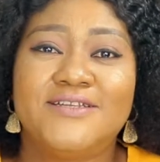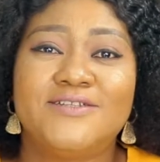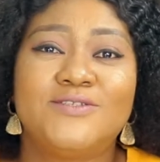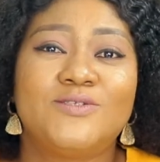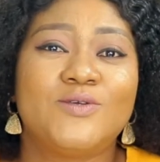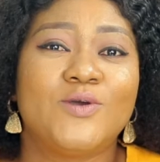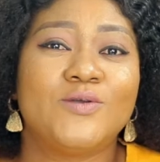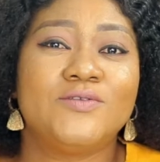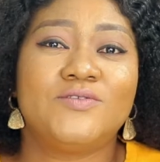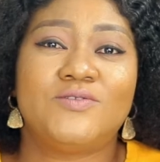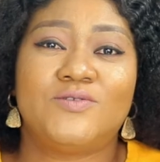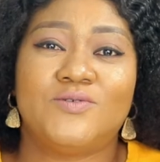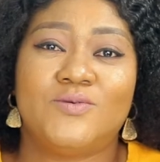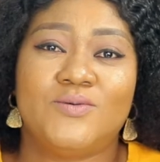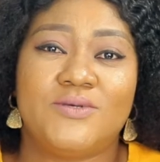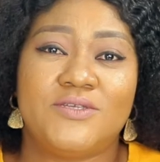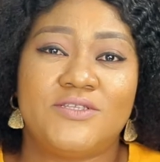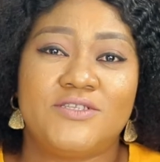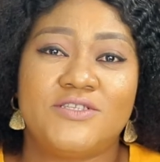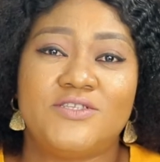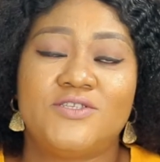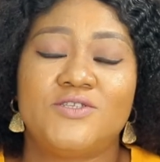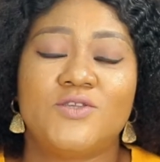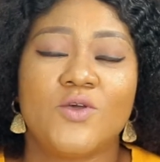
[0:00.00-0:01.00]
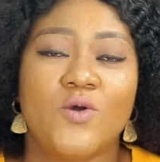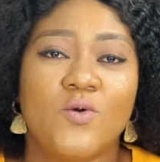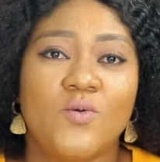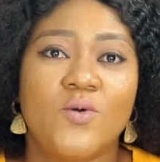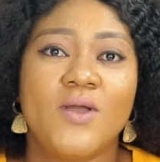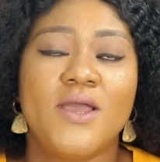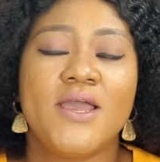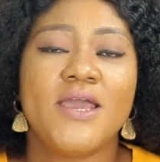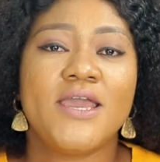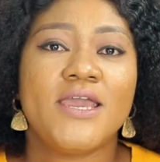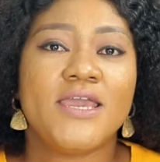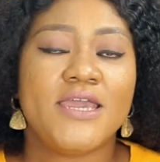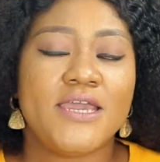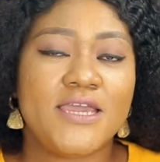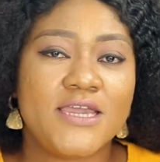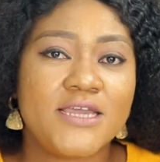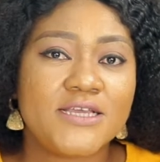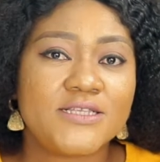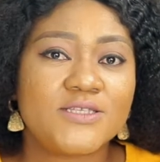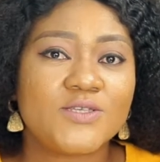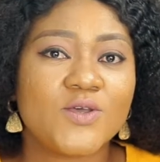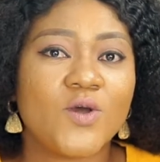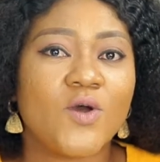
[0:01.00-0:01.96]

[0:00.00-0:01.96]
Don't do it. So, eat